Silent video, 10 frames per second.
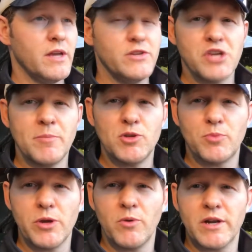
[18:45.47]
Jamie
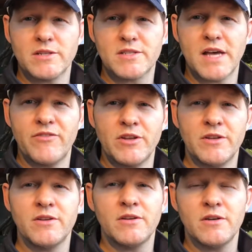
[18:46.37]
Dupuis wanted 7
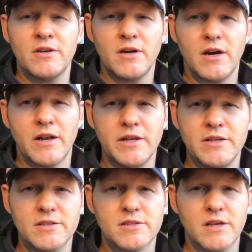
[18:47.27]
on
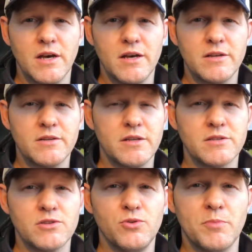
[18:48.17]
his
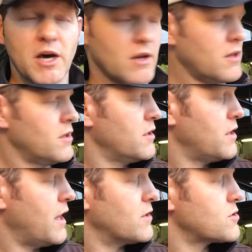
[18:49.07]
new model,
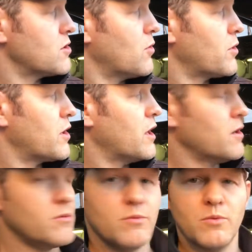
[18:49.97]
and so
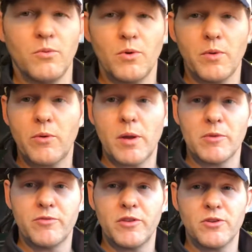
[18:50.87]
we were able
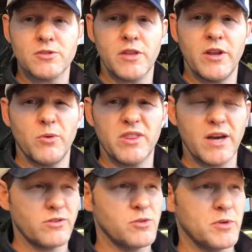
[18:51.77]
to fit those on there
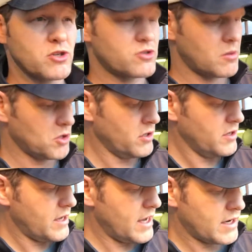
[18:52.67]
without too much trouble.
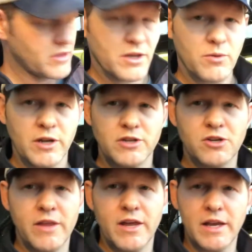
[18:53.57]
And I think we're going to
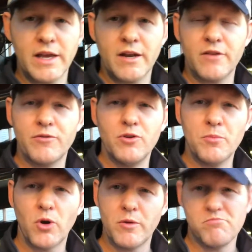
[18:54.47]
try that again on a few
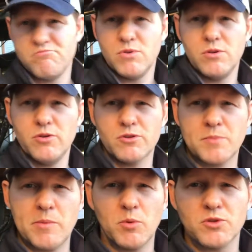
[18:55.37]
more, and who knows,
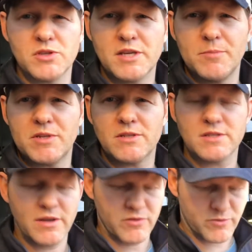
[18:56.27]
maybe we'll just keep it to
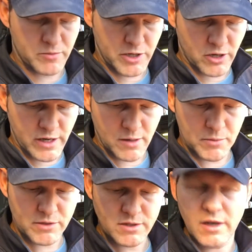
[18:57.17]
7 from here on out,
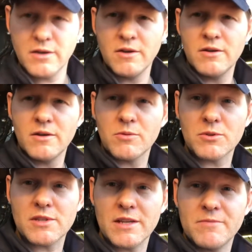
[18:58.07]
but we'll
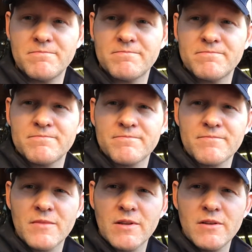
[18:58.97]
see.
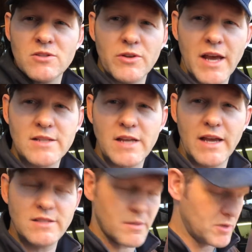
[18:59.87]
So next, I
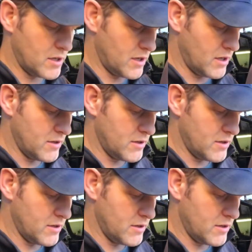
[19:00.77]
guess I'm going to